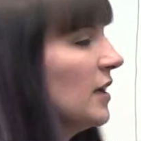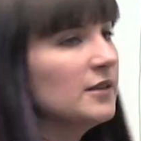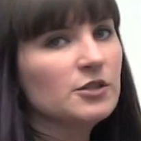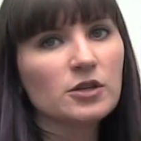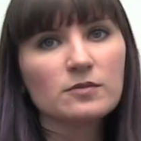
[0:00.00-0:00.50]

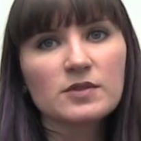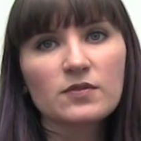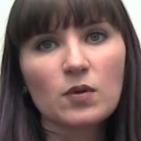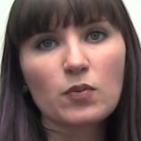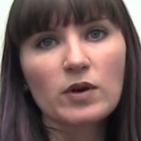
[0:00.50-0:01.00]
in terms of
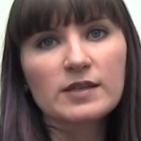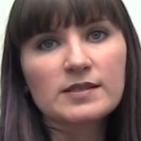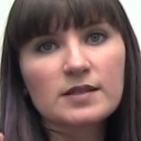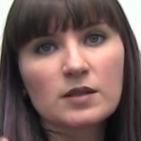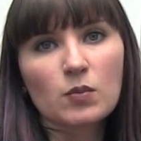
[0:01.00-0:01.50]
the price
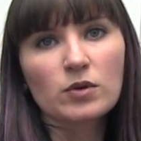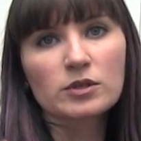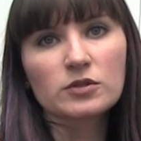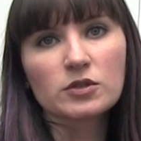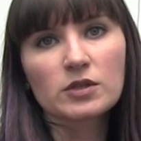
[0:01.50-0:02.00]
that the
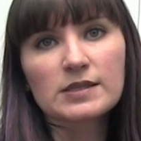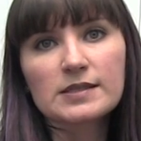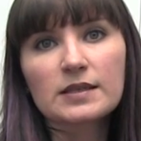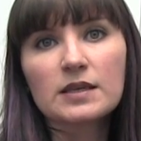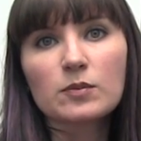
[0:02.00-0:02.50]
producer gets
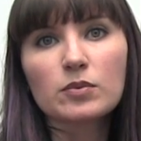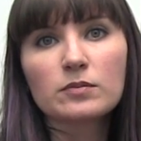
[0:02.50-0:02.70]
to keep.